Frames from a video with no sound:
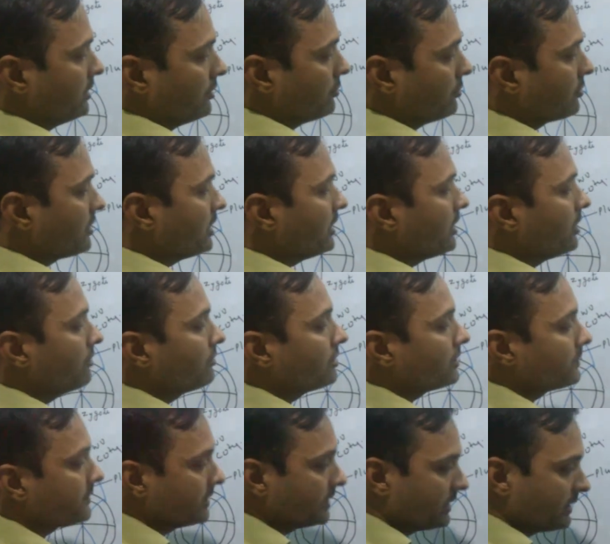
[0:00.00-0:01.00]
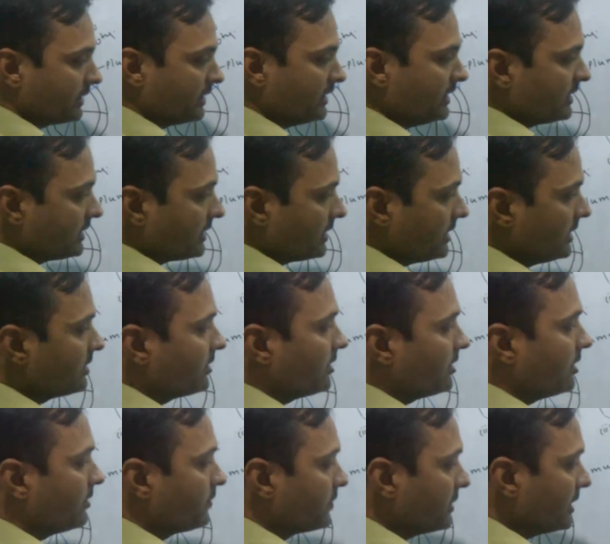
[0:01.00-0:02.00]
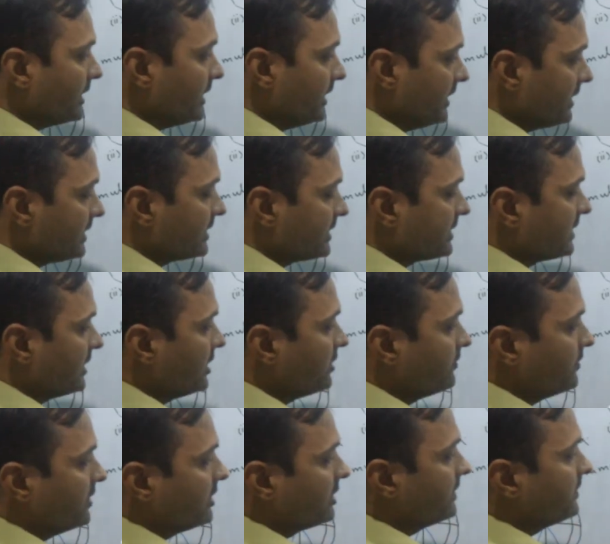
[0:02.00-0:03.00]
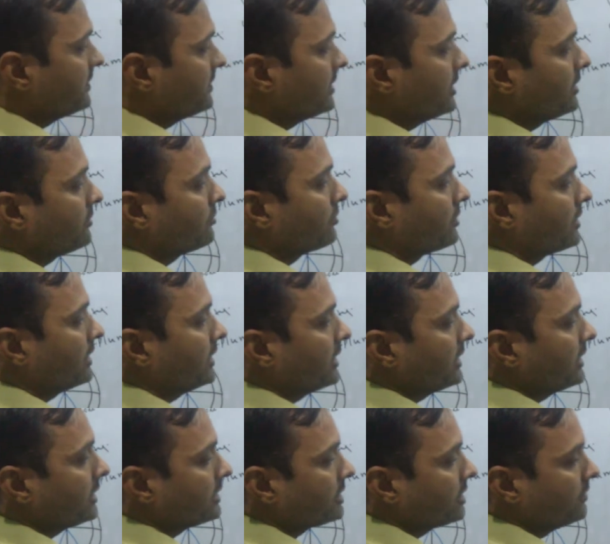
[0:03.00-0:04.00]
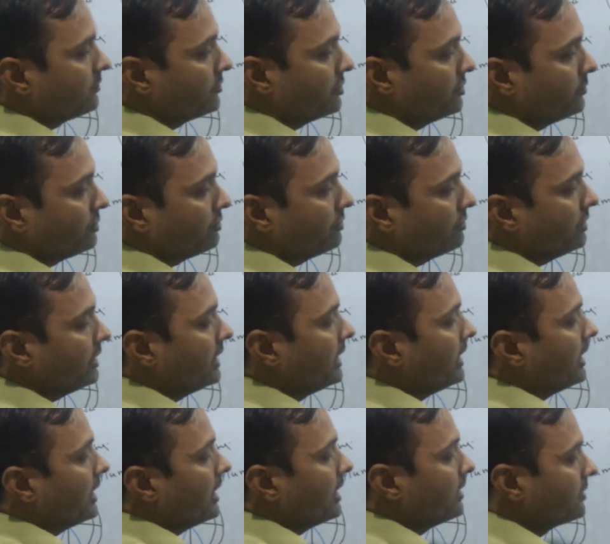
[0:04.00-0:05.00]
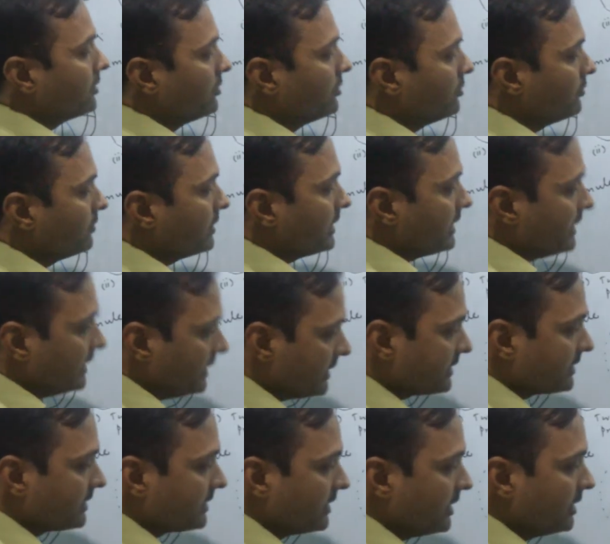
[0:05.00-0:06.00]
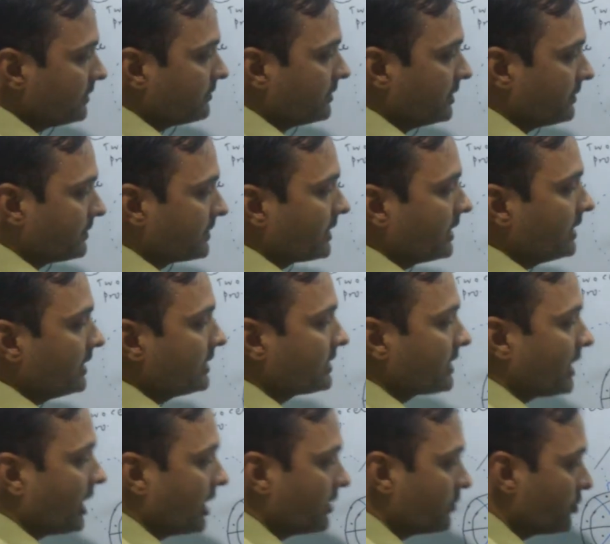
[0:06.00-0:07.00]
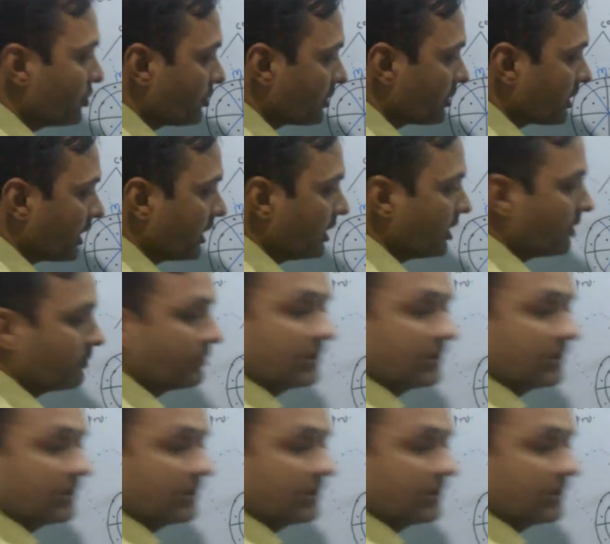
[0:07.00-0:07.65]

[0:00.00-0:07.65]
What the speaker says: Okay, out of 16 cells, the upper 8 cells will give rise cotyledons and plumule, and the lower 8 cells gives rise hypocotyle of